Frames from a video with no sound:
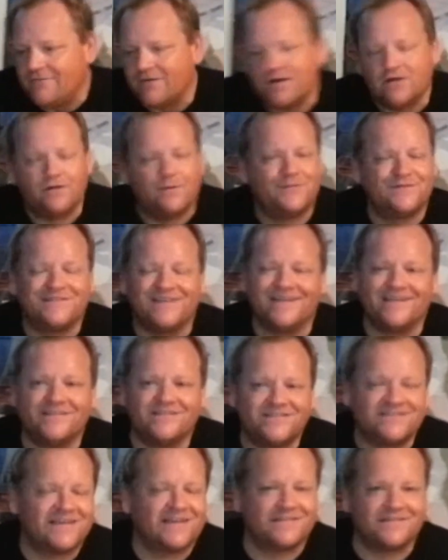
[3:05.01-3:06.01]
eclipsing
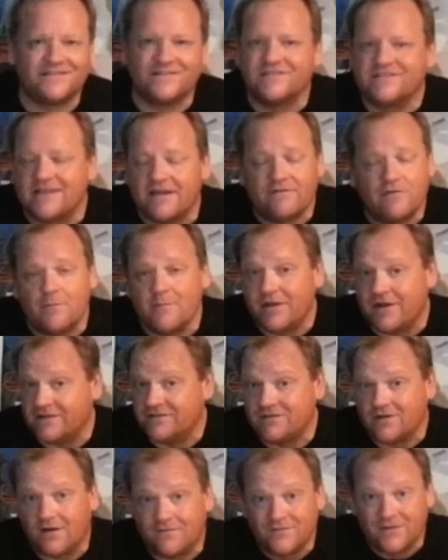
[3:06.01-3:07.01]
six to seven
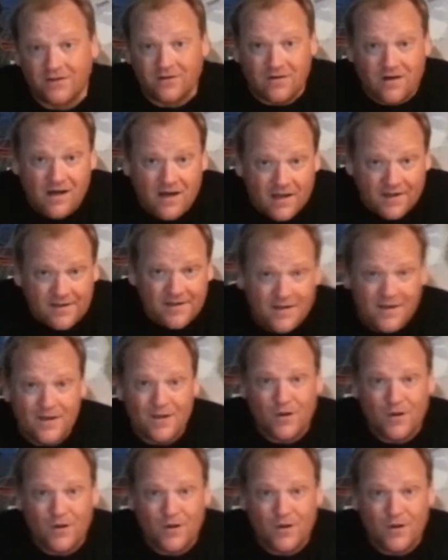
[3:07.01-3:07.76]
minutes off the clock.